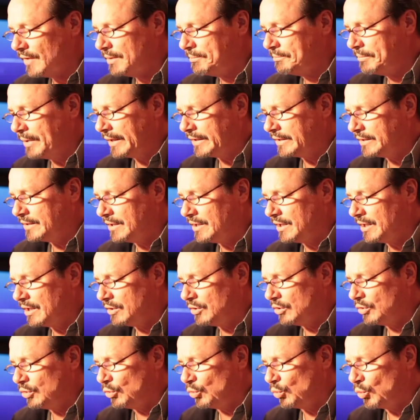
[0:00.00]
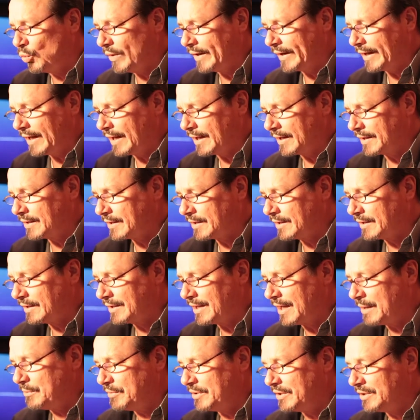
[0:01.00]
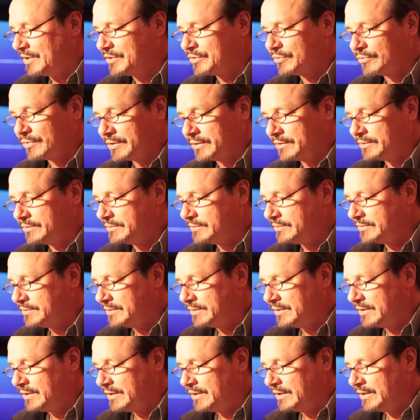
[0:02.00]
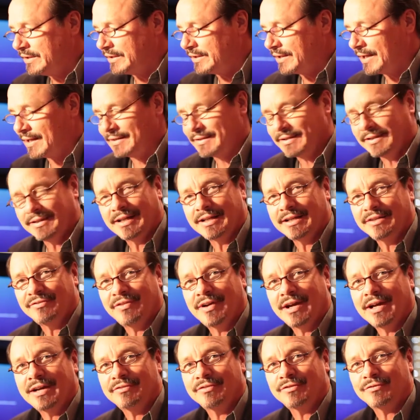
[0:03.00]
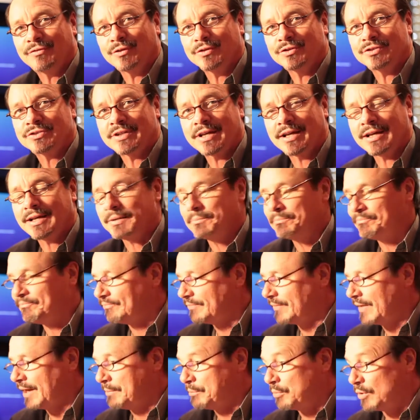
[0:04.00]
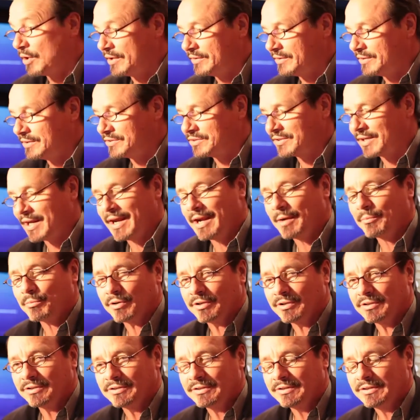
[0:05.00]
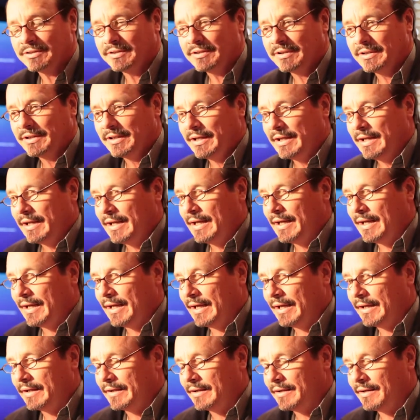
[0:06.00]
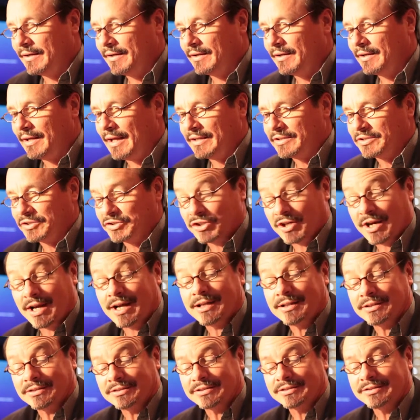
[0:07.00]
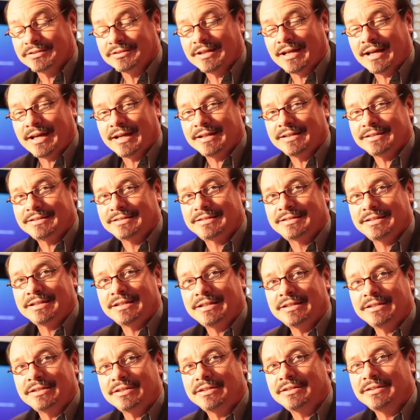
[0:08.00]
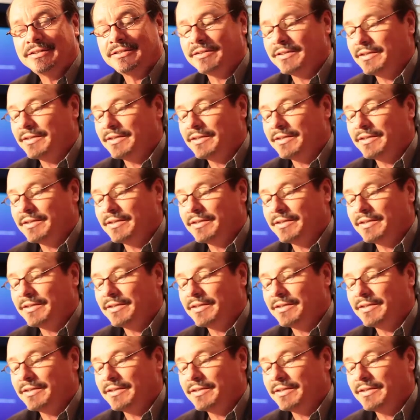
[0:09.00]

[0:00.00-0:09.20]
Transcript: But when I came to Israel in 1985 the first time, I brought this camera. And as a child, I had seen